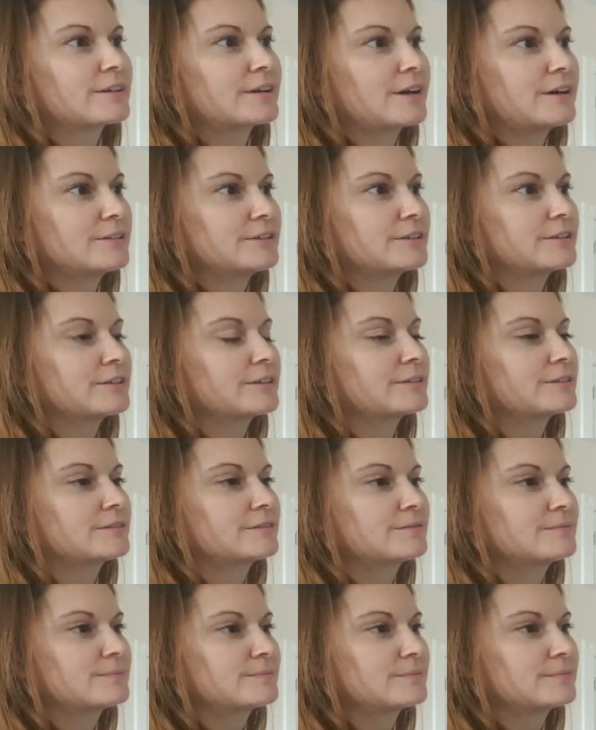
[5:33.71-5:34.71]
color
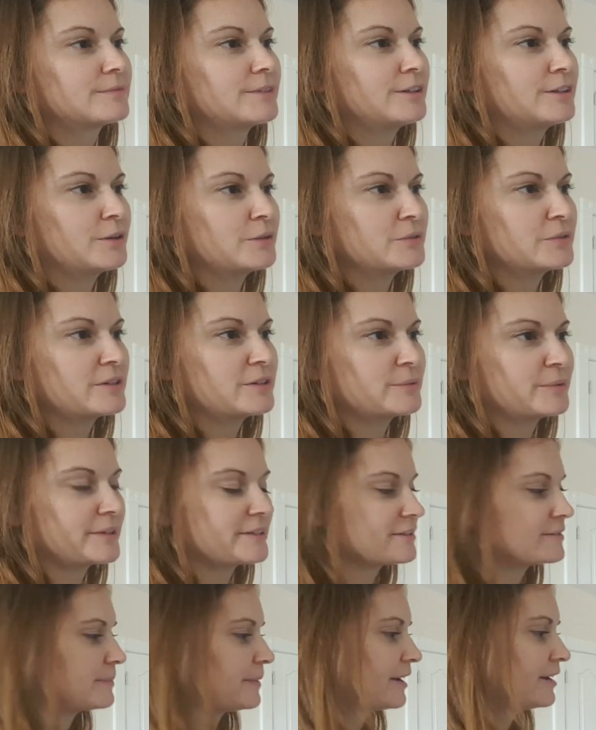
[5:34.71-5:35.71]
in only
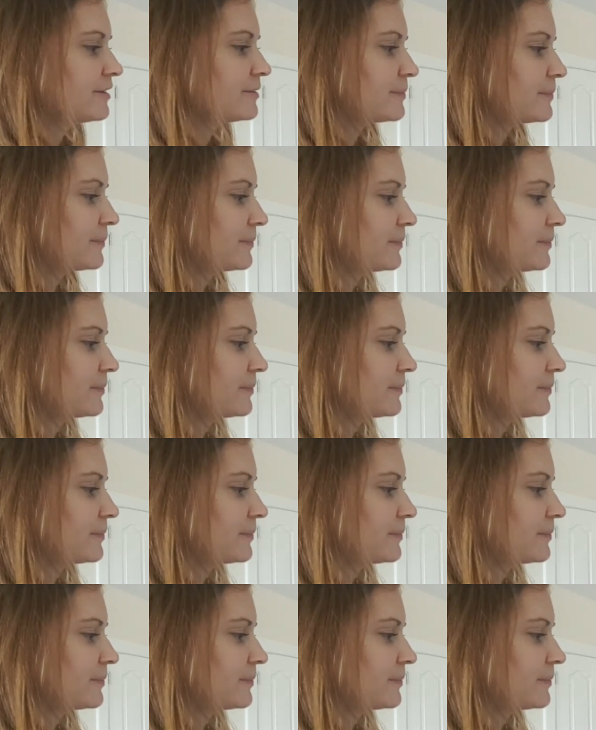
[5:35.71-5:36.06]
one spot.